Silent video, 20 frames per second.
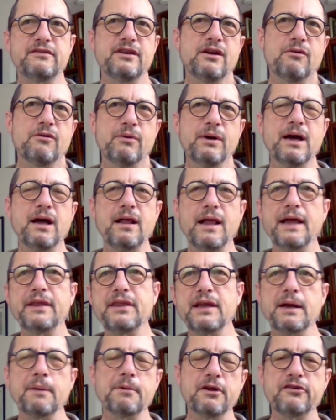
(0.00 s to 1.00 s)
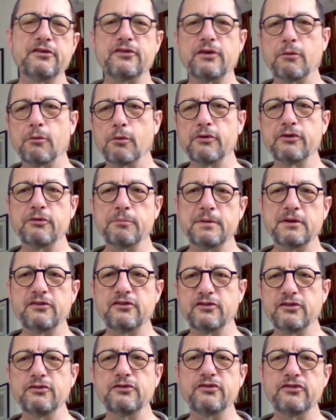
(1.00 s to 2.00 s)
you know, well, I think I'm going to start worshiping
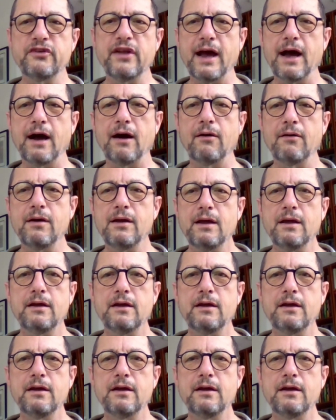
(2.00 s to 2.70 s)
Zeus now.